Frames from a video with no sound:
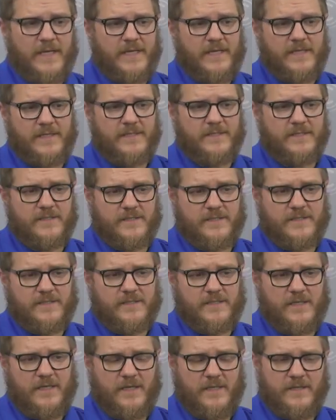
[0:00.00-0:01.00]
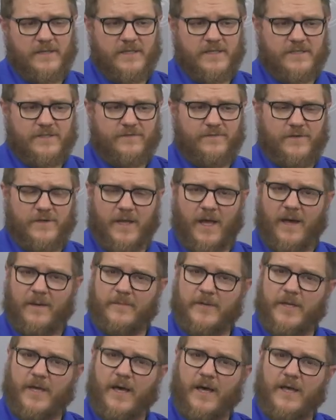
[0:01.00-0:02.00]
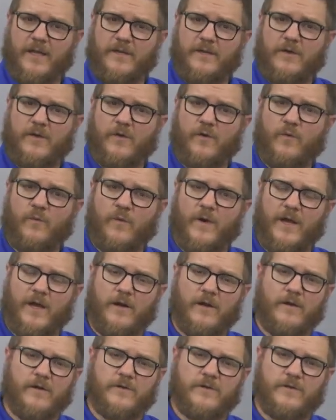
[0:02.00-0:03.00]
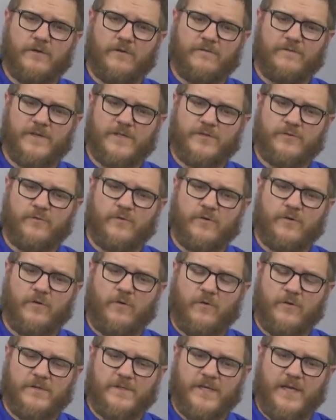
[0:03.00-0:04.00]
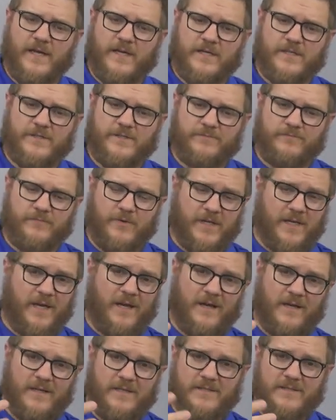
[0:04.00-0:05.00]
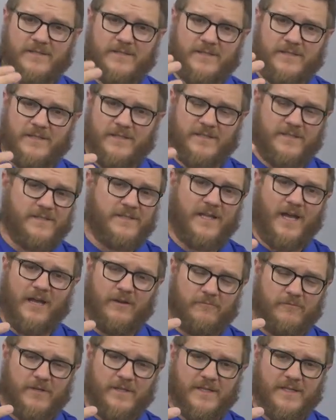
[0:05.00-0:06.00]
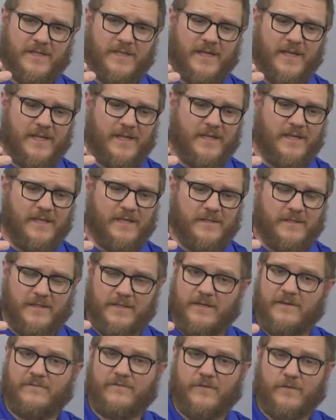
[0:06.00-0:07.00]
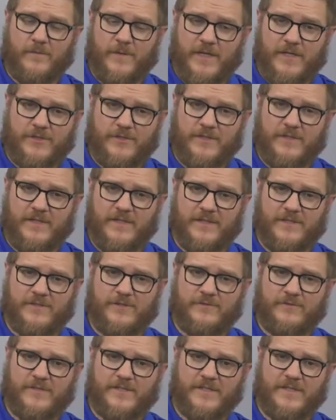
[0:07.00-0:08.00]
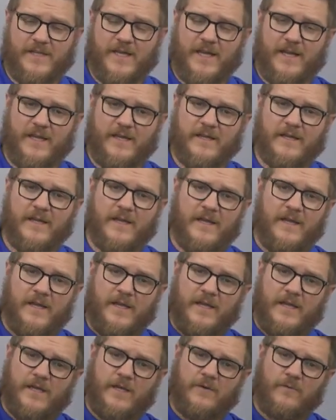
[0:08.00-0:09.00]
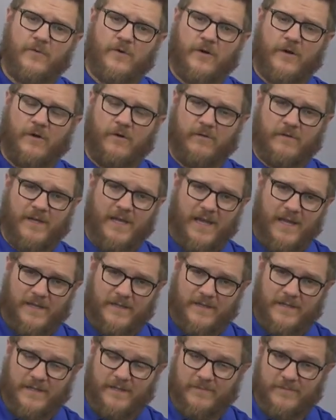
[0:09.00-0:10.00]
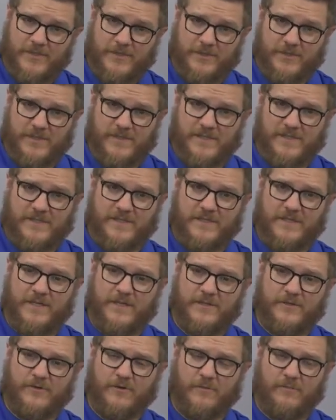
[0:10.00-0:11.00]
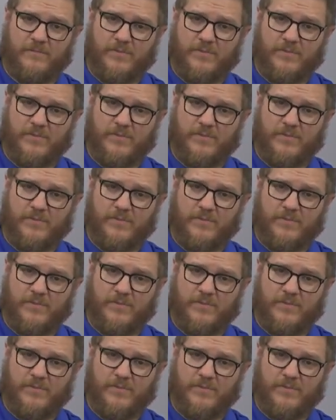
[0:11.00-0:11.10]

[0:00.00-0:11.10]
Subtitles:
is this phenomenon where your visual cortex, because it's not really getting the information that it's used to getting, it will create images in your